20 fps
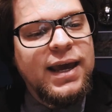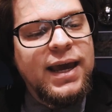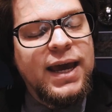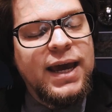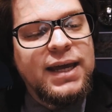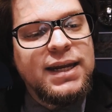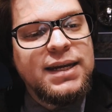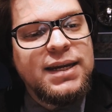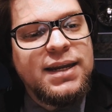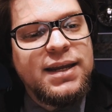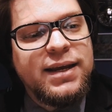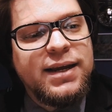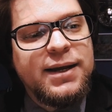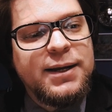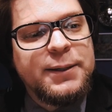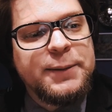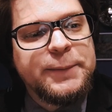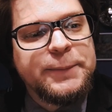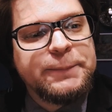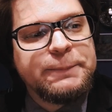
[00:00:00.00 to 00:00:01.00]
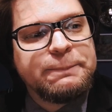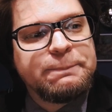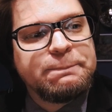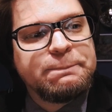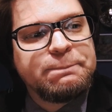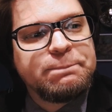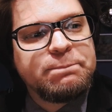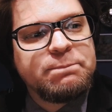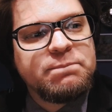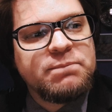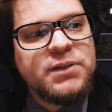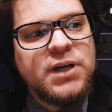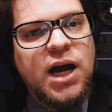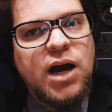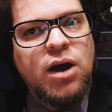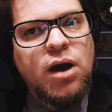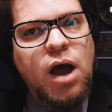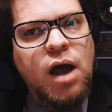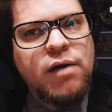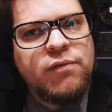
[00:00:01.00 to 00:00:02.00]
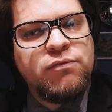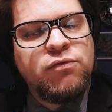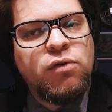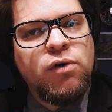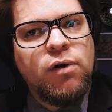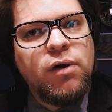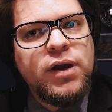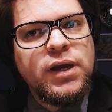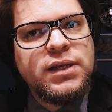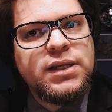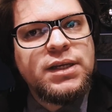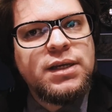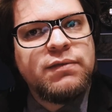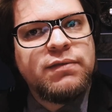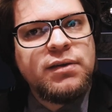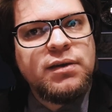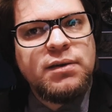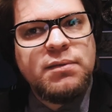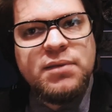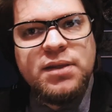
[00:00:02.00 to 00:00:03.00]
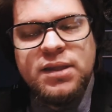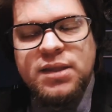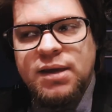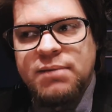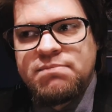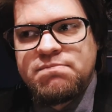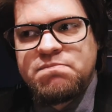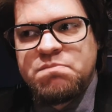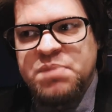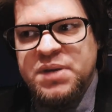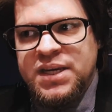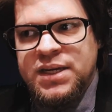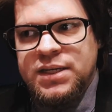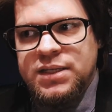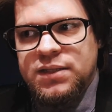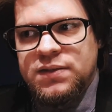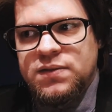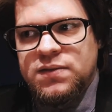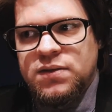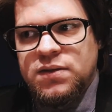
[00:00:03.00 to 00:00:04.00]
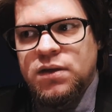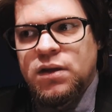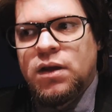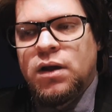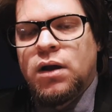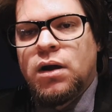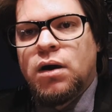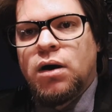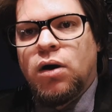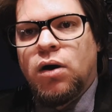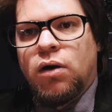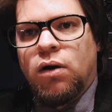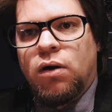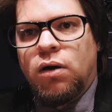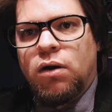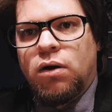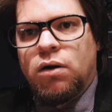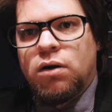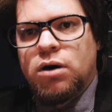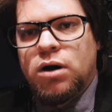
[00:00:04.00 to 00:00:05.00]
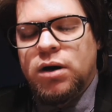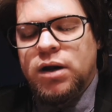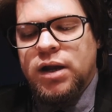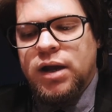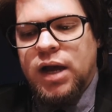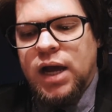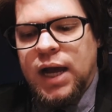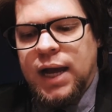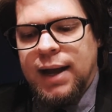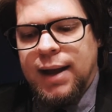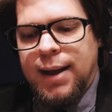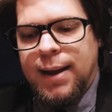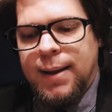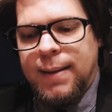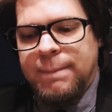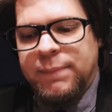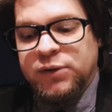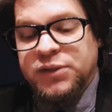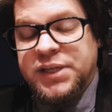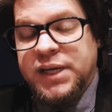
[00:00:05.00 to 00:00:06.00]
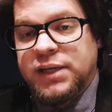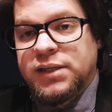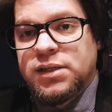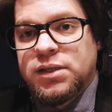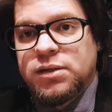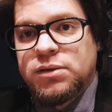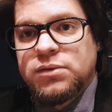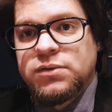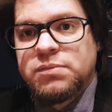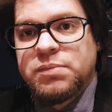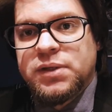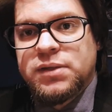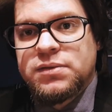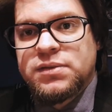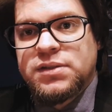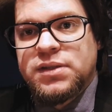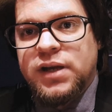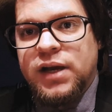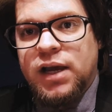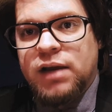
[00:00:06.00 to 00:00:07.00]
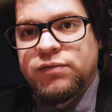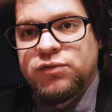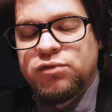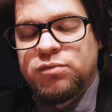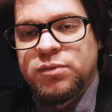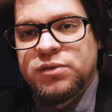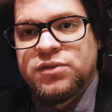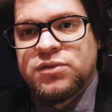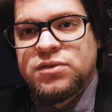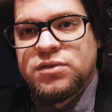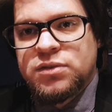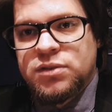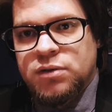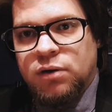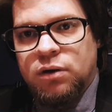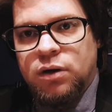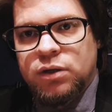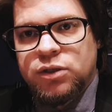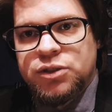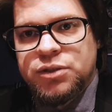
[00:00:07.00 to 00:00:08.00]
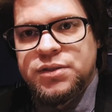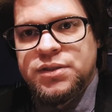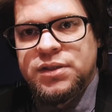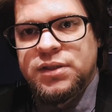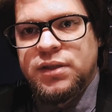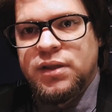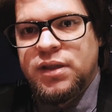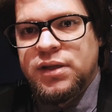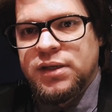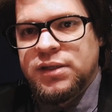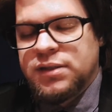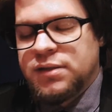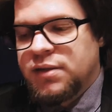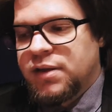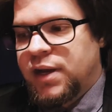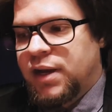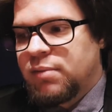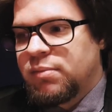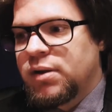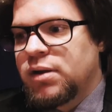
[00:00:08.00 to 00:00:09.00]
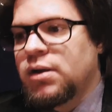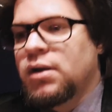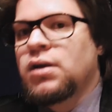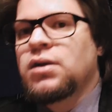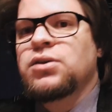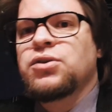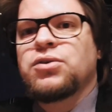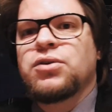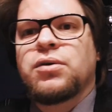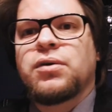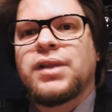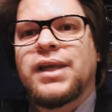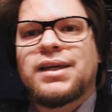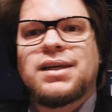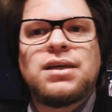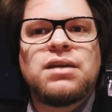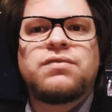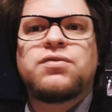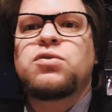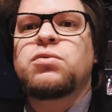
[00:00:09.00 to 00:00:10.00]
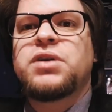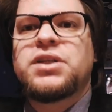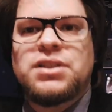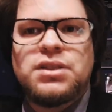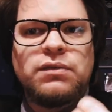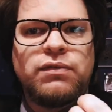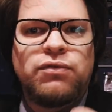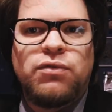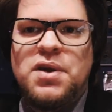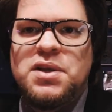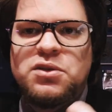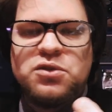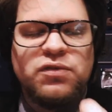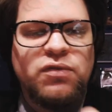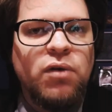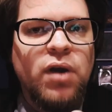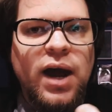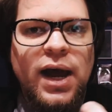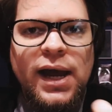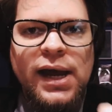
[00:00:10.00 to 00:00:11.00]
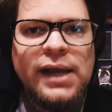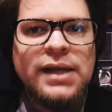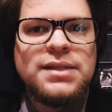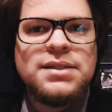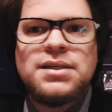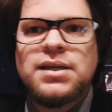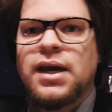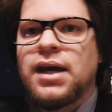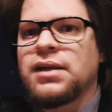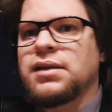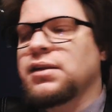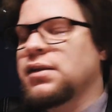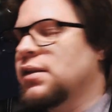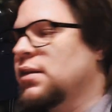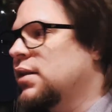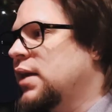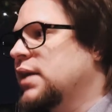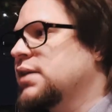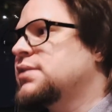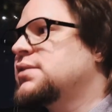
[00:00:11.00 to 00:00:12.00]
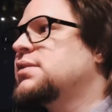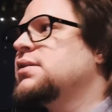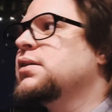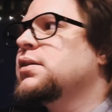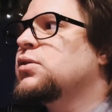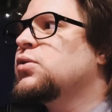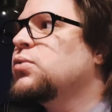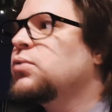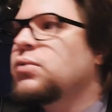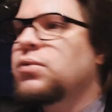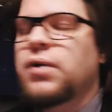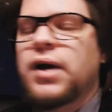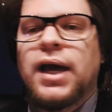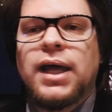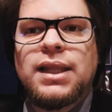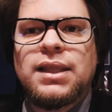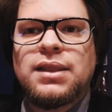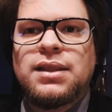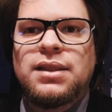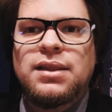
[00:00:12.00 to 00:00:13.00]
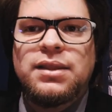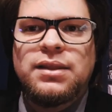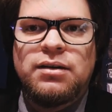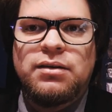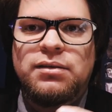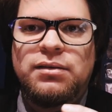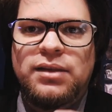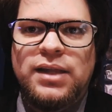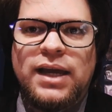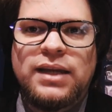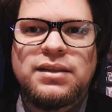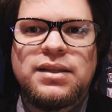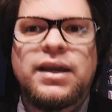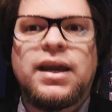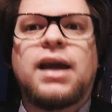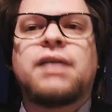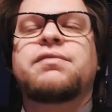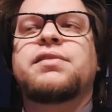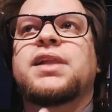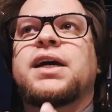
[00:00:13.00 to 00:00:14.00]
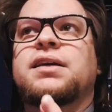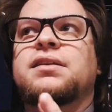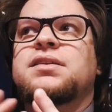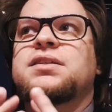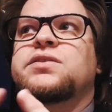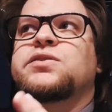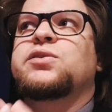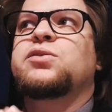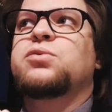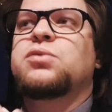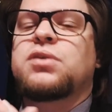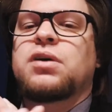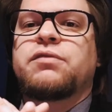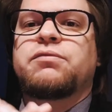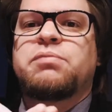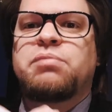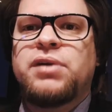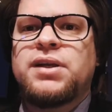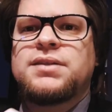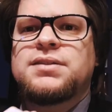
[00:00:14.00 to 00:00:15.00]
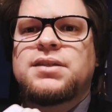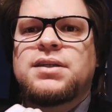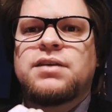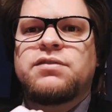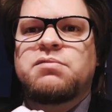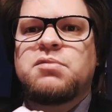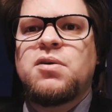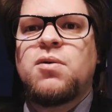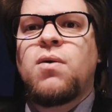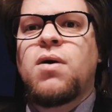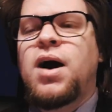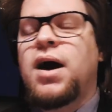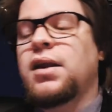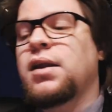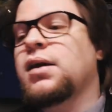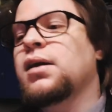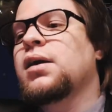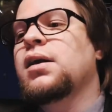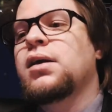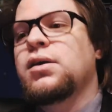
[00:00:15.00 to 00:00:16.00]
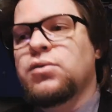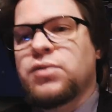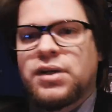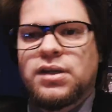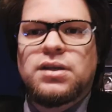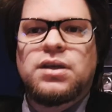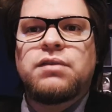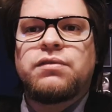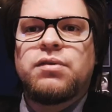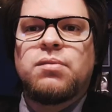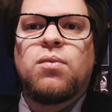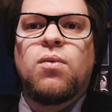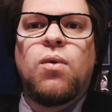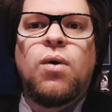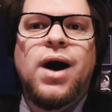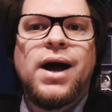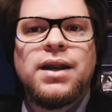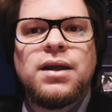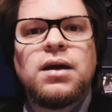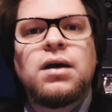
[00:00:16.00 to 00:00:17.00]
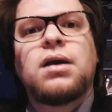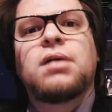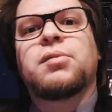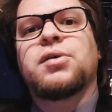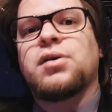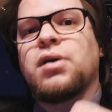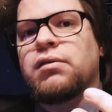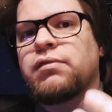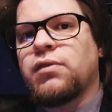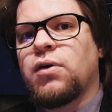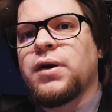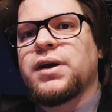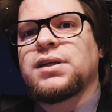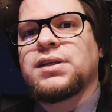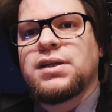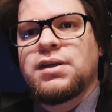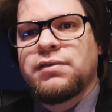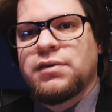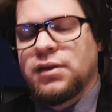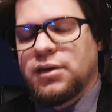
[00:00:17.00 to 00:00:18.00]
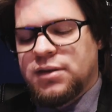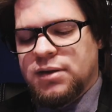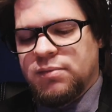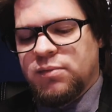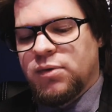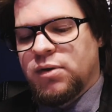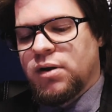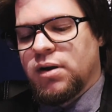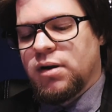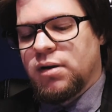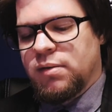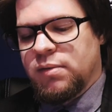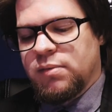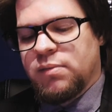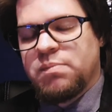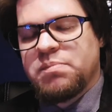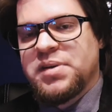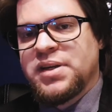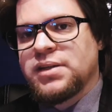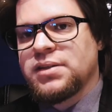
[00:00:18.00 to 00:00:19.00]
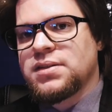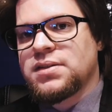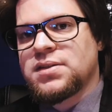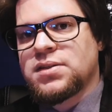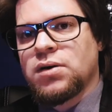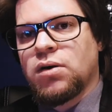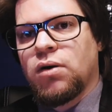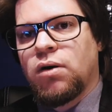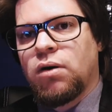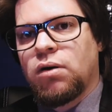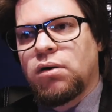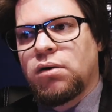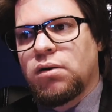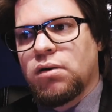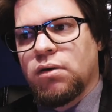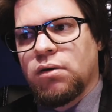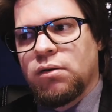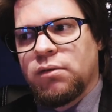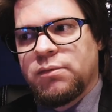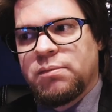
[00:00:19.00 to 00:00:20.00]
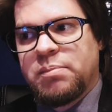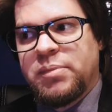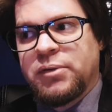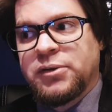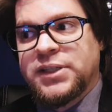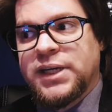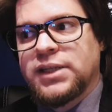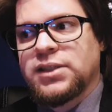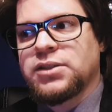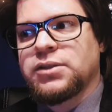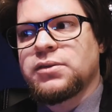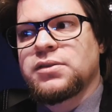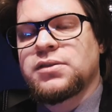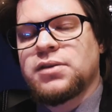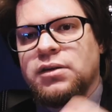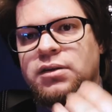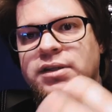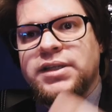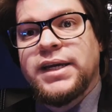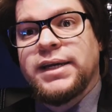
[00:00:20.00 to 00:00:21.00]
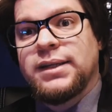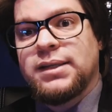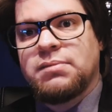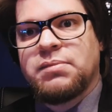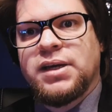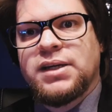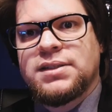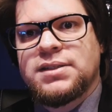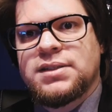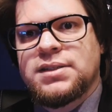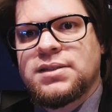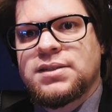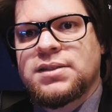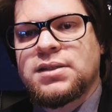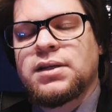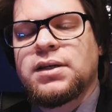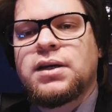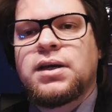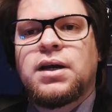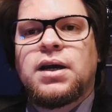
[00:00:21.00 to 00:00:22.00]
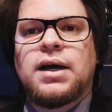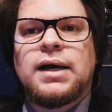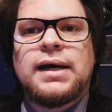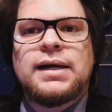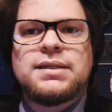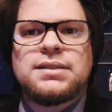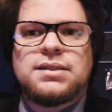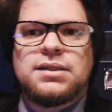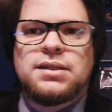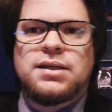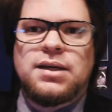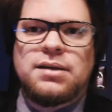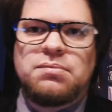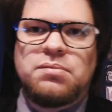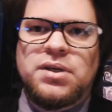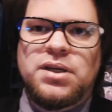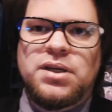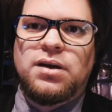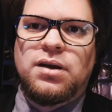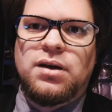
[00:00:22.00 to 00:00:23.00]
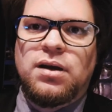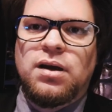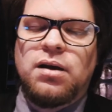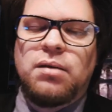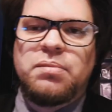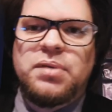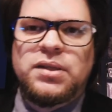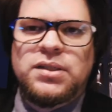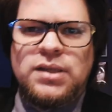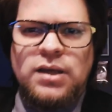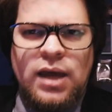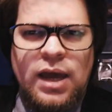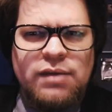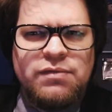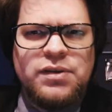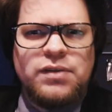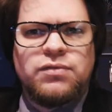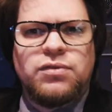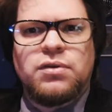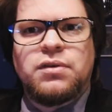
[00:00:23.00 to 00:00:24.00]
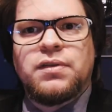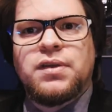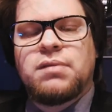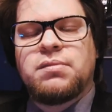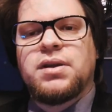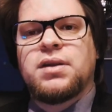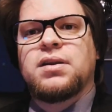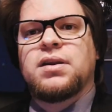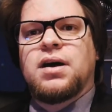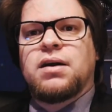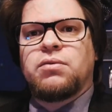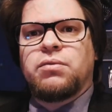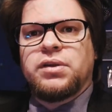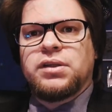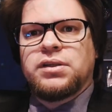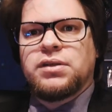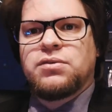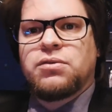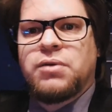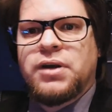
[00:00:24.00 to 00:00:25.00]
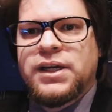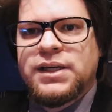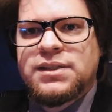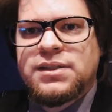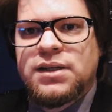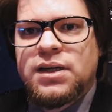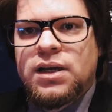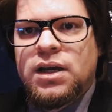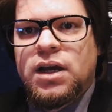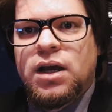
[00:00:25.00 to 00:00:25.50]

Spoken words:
And avoid giving them beans or potatoes because they have too much starches in them. You know, like if you're eating French fries and they see you and they're like, they have like this look of please give me one, you can give them one, but avoid giving them beans or potatoes on a daily basis, as it can a bit heavy for them and not really great.